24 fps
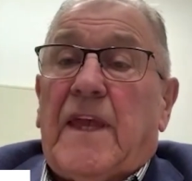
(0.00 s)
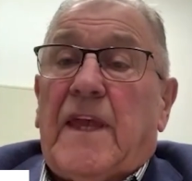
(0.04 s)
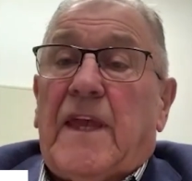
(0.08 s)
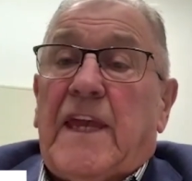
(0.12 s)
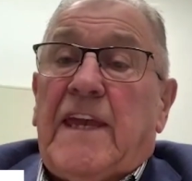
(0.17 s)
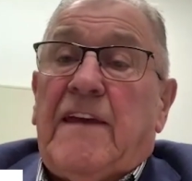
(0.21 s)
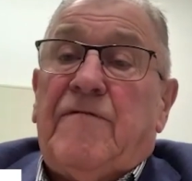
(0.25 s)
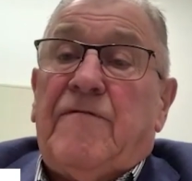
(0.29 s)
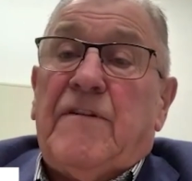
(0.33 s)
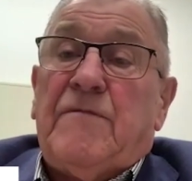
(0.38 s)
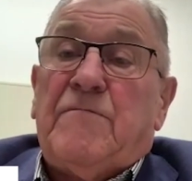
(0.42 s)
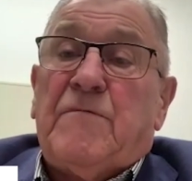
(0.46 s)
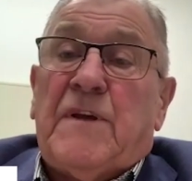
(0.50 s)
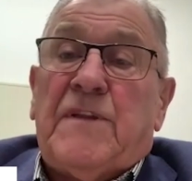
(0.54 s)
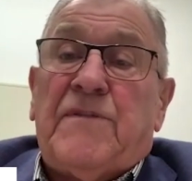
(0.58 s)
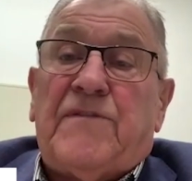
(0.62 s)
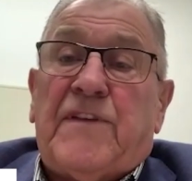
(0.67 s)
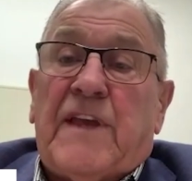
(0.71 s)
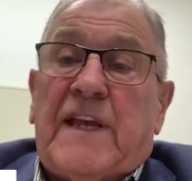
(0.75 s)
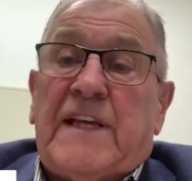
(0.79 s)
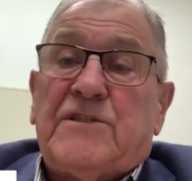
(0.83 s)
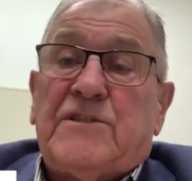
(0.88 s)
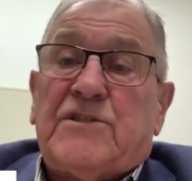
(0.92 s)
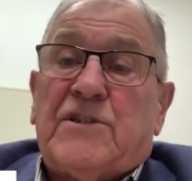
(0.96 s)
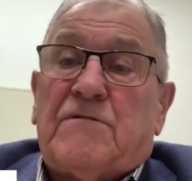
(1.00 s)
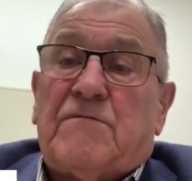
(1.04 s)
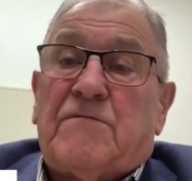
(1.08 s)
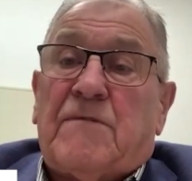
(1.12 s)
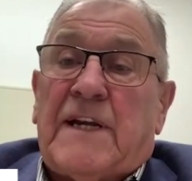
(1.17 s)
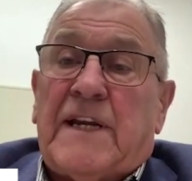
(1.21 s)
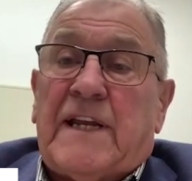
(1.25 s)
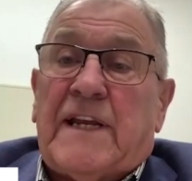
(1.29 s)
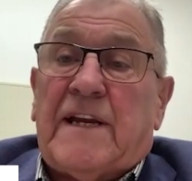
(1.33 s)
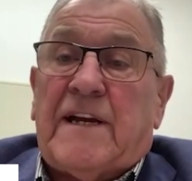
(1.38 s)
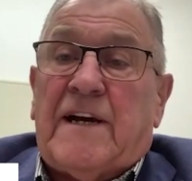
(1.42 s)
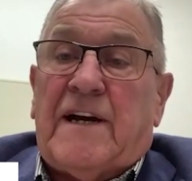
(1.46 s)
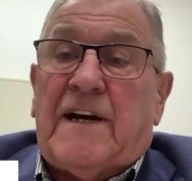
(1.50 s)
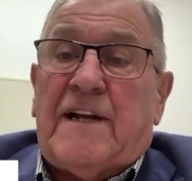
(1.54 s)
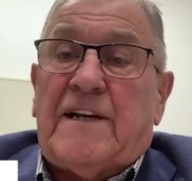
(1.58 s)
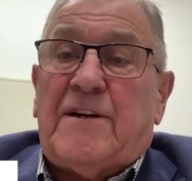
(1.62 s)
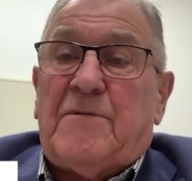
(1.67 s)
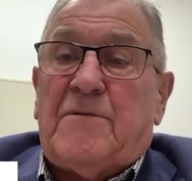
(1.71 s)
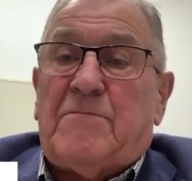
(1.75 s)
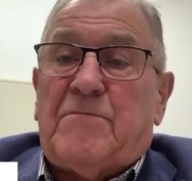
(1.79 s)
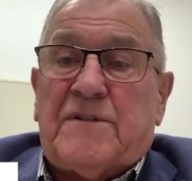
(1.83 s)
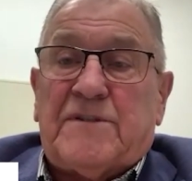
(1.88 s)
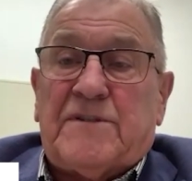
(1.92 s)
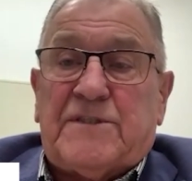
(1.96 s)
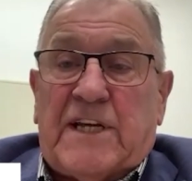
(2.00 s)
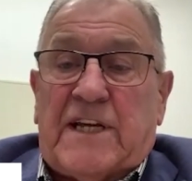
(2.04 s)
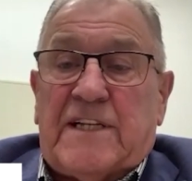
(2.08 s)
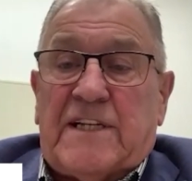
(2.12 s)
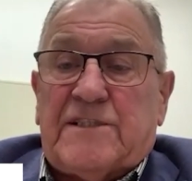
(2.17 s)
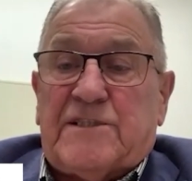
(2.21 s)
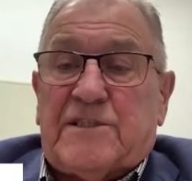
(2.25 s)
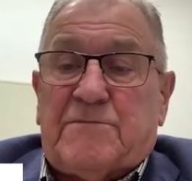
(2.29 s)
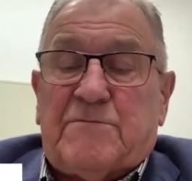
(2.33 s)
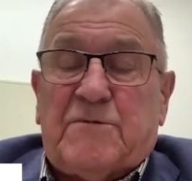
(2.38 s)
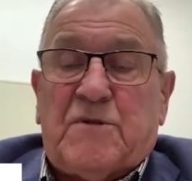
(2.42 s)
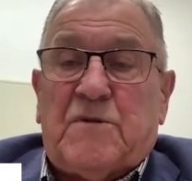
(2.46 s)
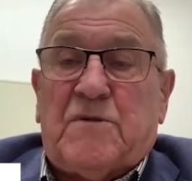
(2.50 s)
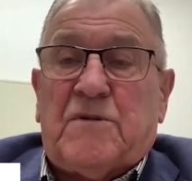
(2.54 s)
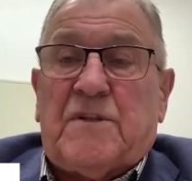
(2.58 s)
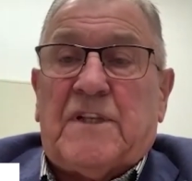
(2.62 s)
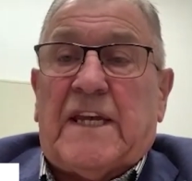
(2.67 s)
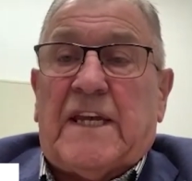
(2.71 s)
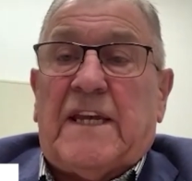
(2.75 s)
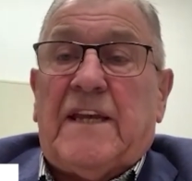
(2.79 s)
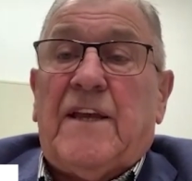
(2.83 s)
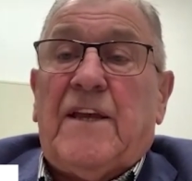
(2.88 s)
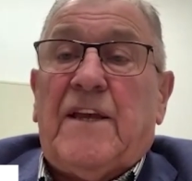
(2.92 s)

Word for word: even when things are running one hundred percent smoothly,